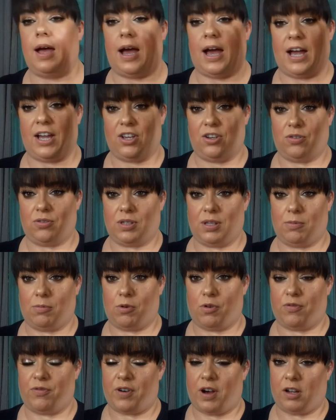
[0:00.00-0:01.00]
I usually
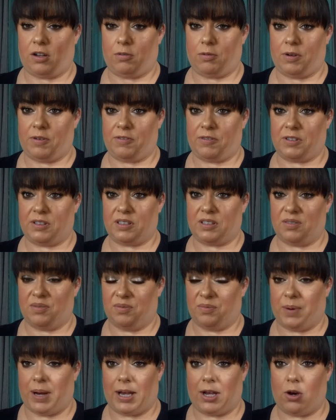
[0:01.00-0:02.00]
will follow it with some
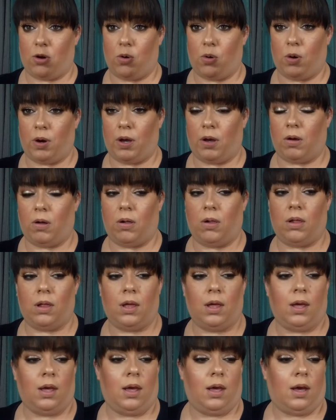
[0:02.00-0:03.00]
bio oil
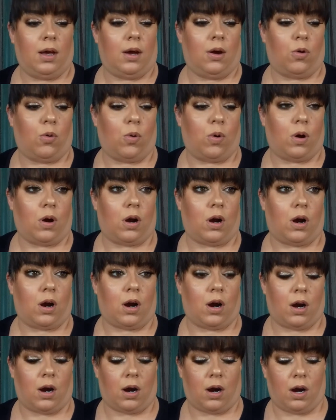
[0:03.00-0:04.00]

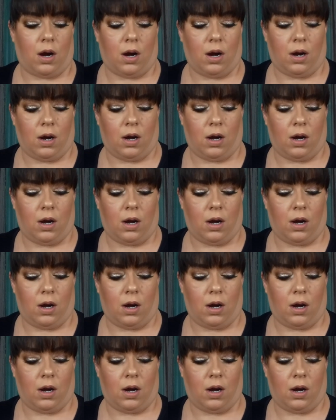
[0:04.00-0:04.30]
or